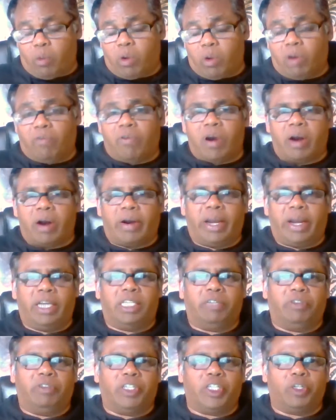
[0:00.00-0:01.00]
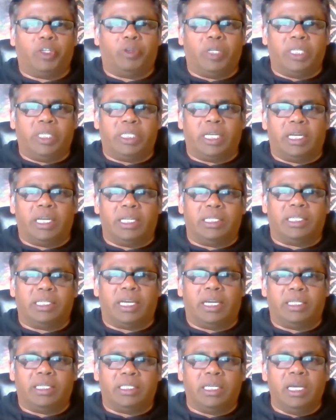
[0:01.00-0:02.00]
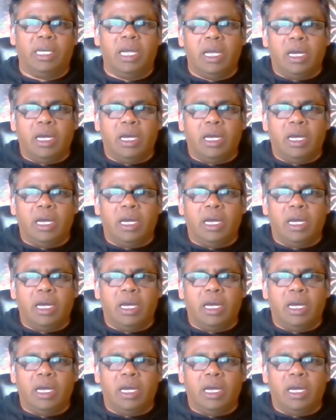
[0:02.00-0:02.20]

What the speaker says: one of our AGV students, and it says,